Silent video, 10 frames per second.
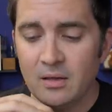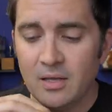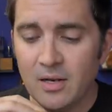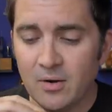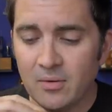
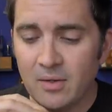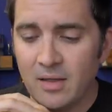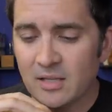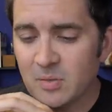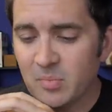you know,
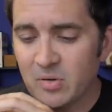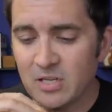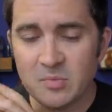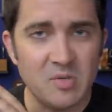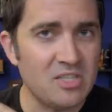it's a pretty
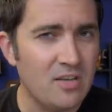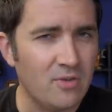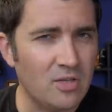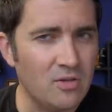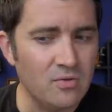
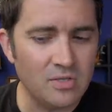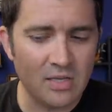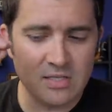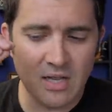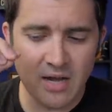specific use.
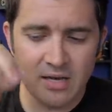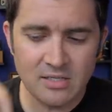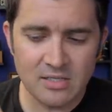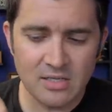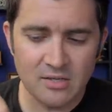It's not
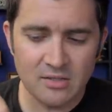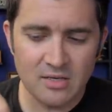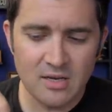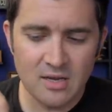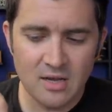
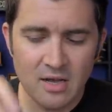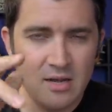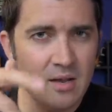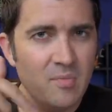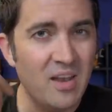necessarily a
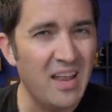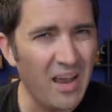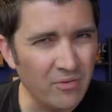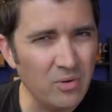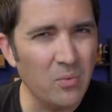nib that
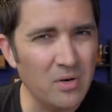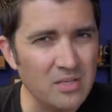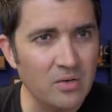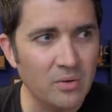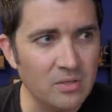everyone
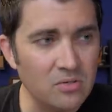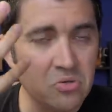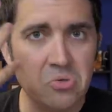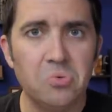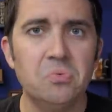is going
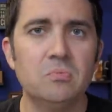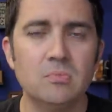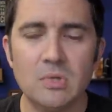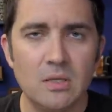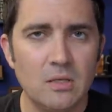to
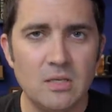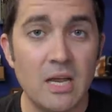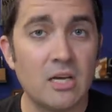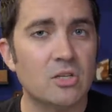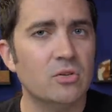
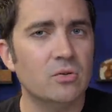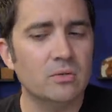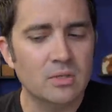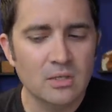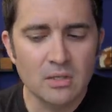take
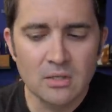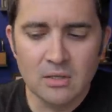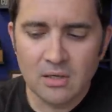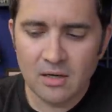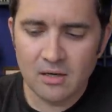to.
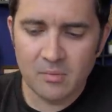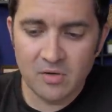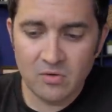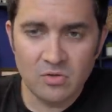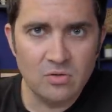Um, but
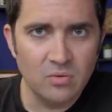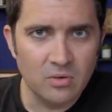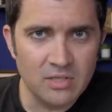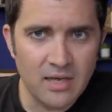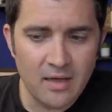if you do
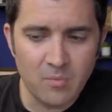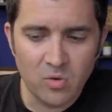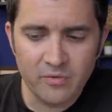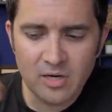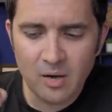hold it at
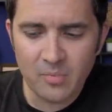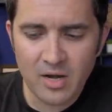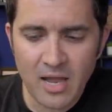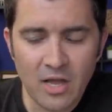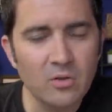more of an
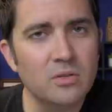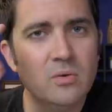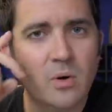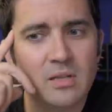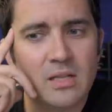upright angle and
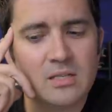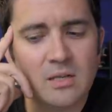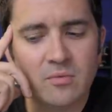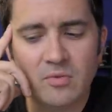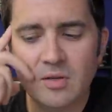you want that
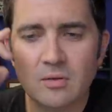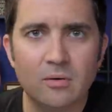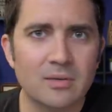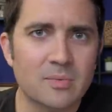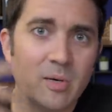stub feel,
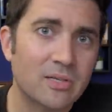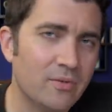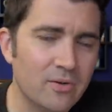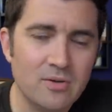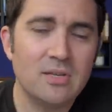or especially
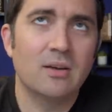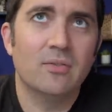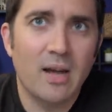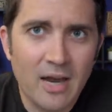if you're using it for